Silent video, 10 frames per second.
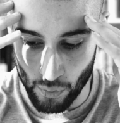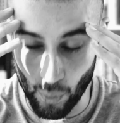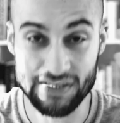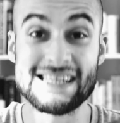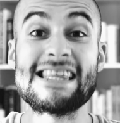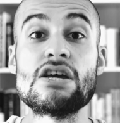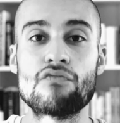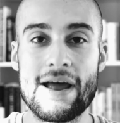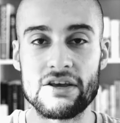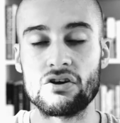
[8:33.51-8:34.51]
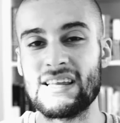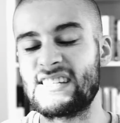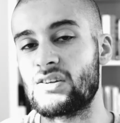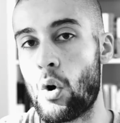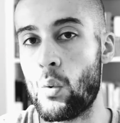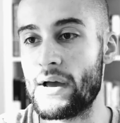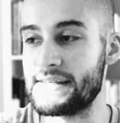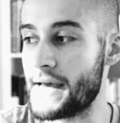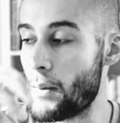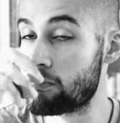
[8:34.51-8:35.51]
what's theoretical isn't
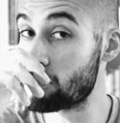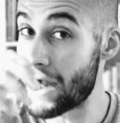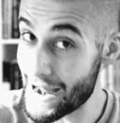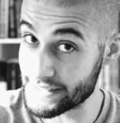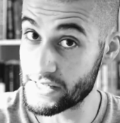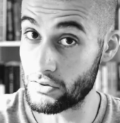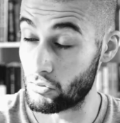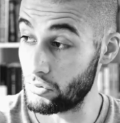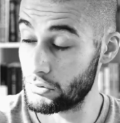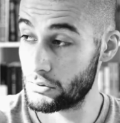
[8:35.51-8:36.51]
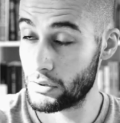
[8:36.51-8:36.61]
always practical,